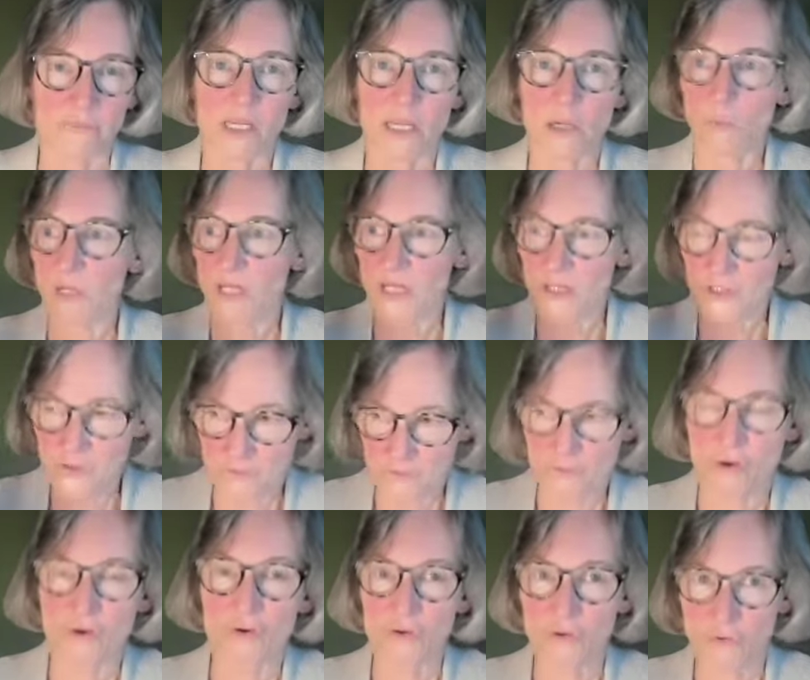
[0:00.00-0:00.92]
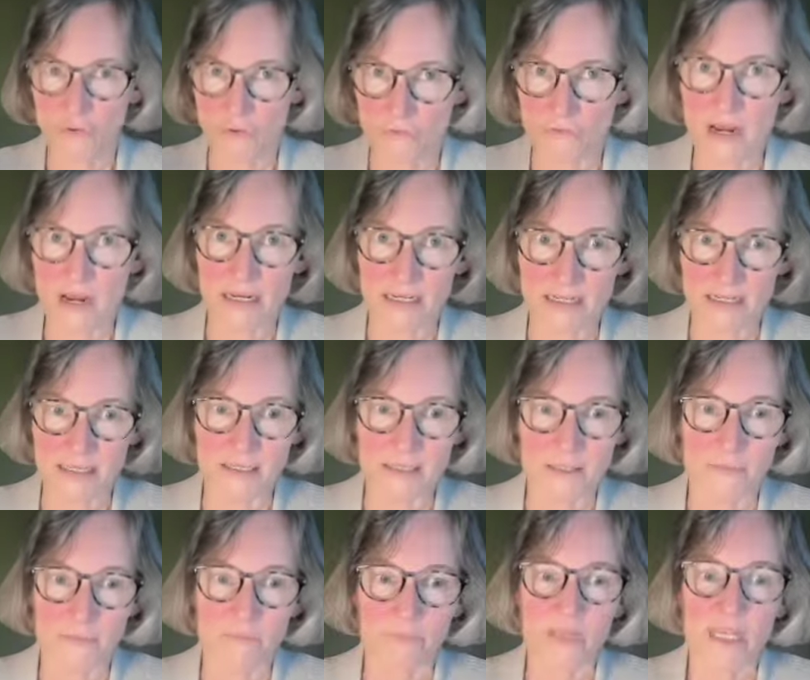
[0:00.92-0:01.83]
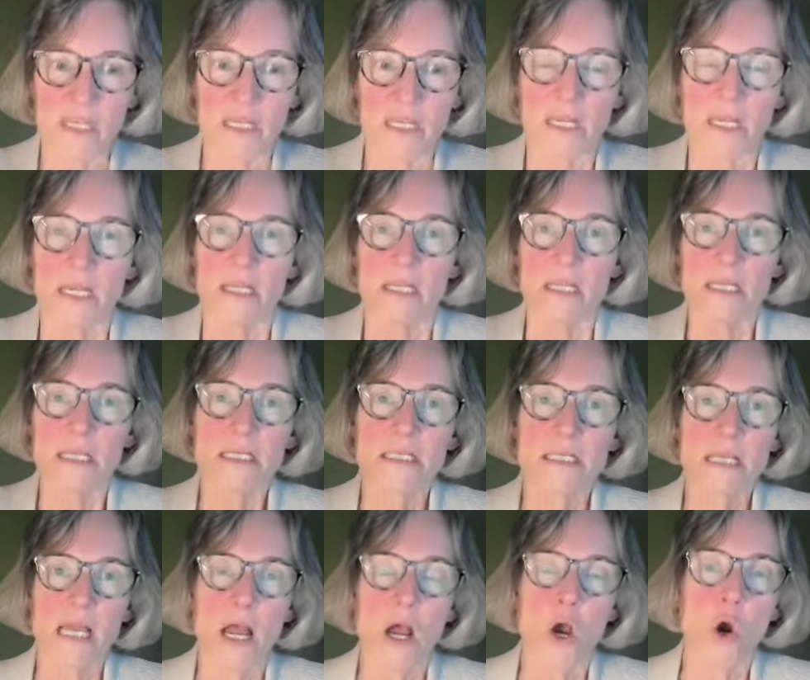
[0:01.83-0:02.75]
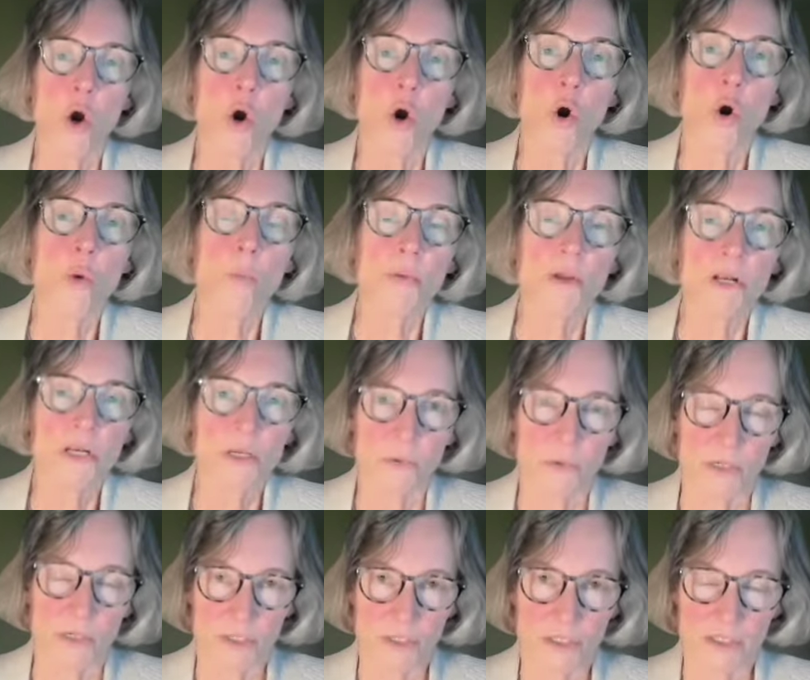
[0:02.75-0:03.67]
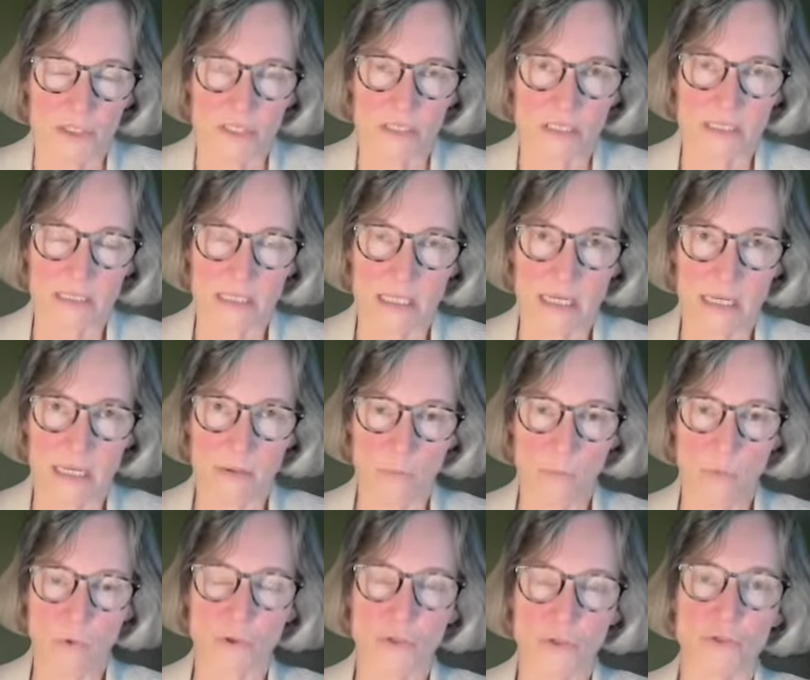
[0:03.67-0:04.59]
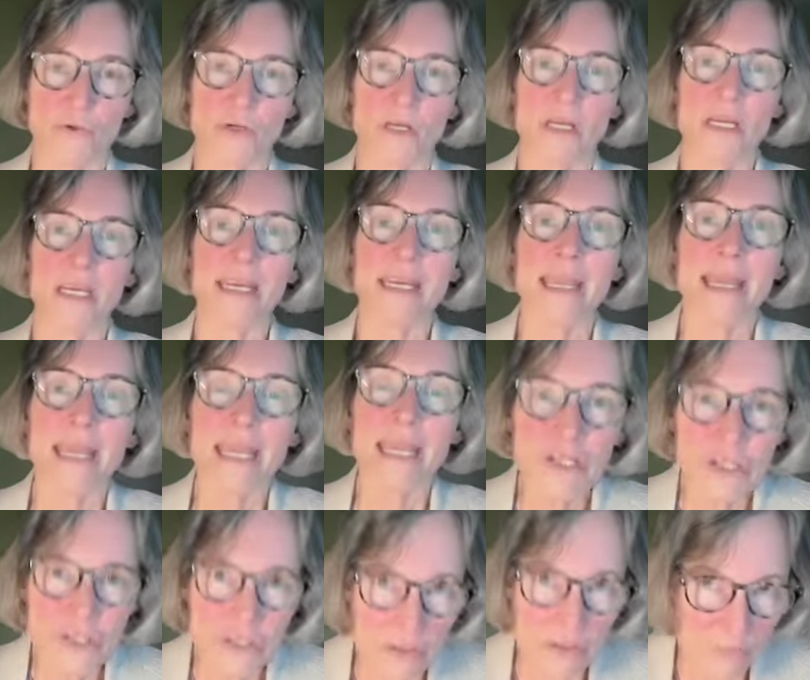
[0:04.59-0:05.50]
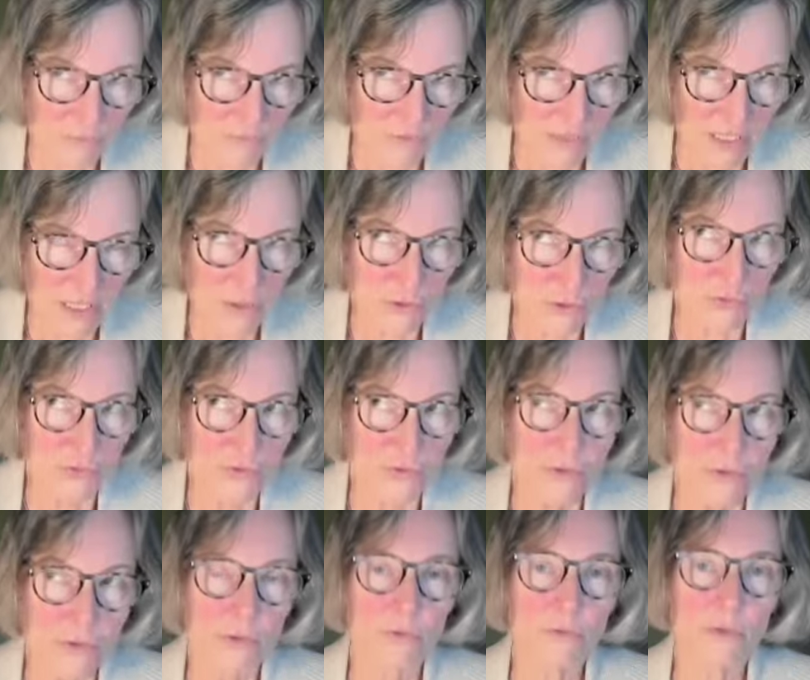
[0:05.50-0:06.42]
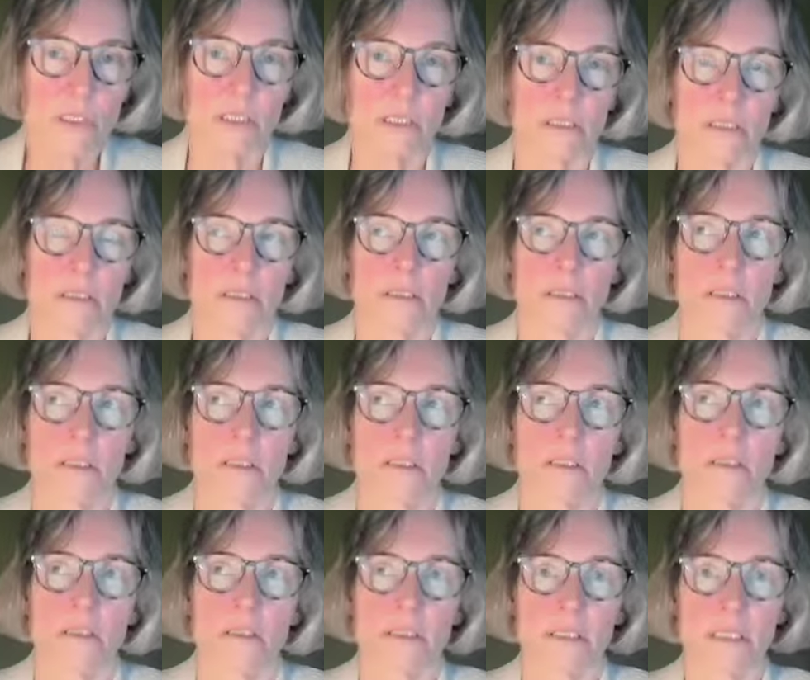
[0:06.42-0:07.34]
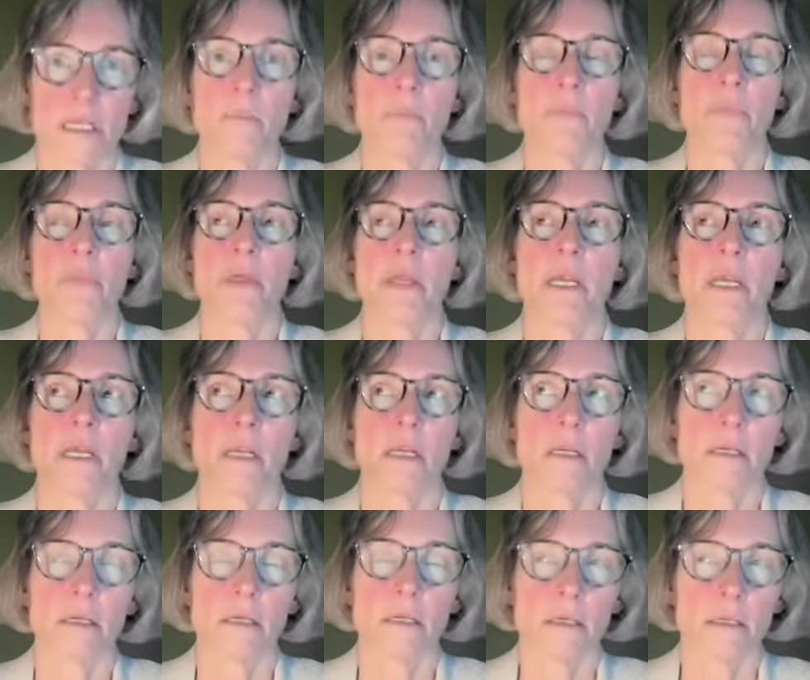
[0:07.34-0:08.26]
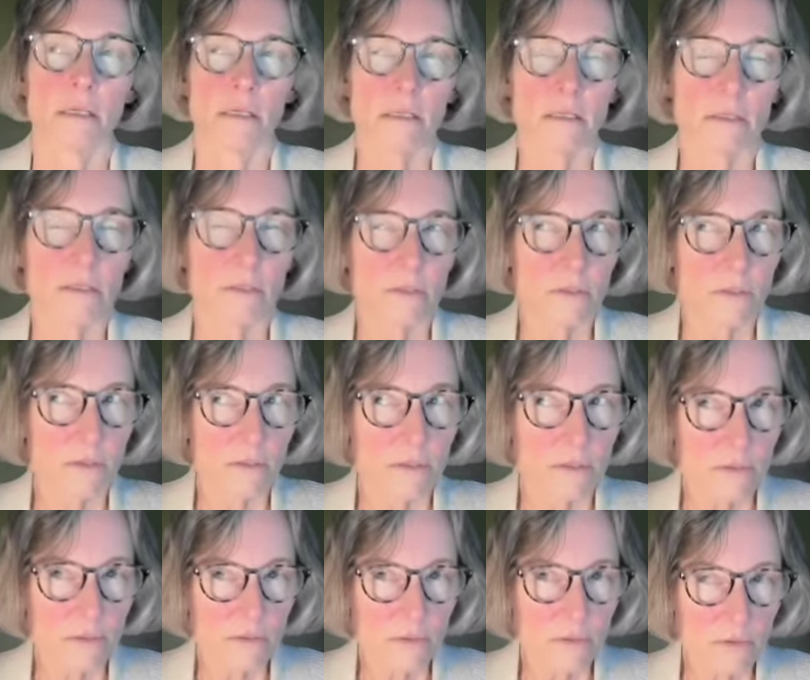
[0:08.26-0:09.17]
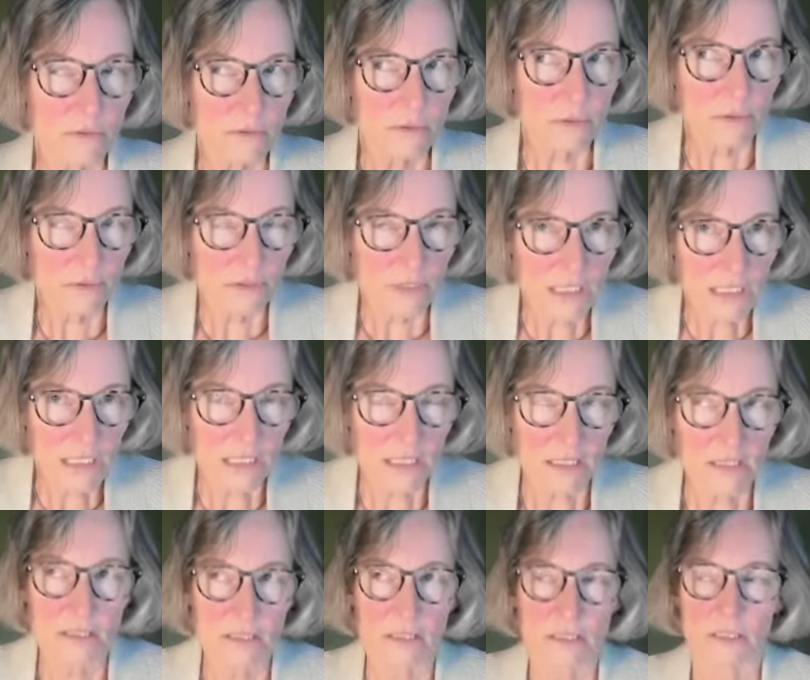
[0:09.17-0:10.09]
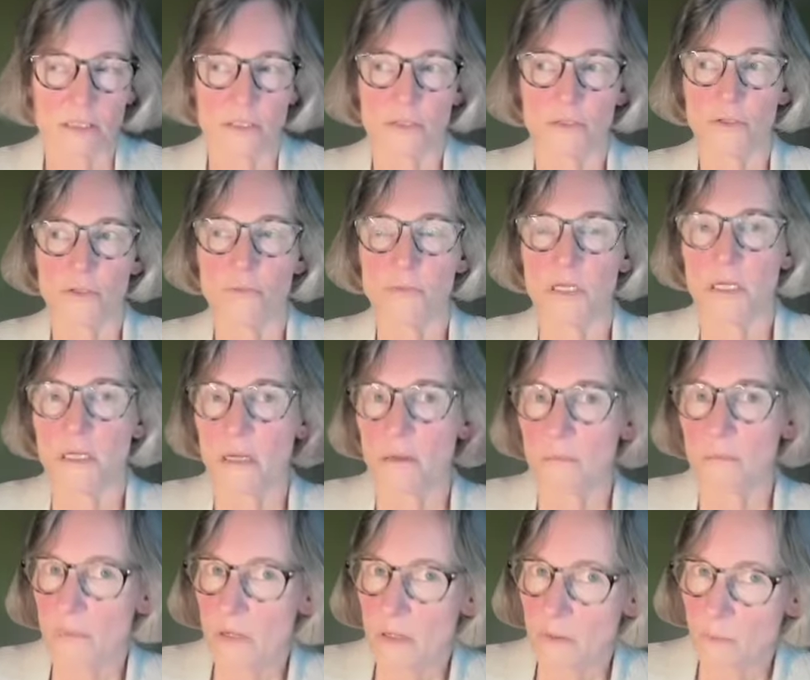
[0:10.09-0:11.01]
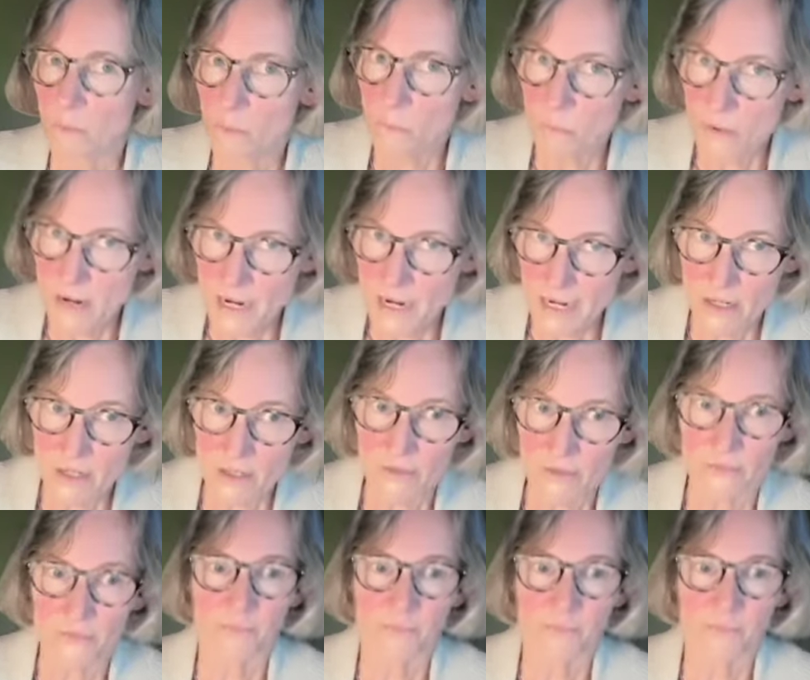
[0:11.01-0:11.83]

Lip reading: And when it's wrong, you correct it. These are open questions. They want to engage the brain to notice something, to think, to become aware.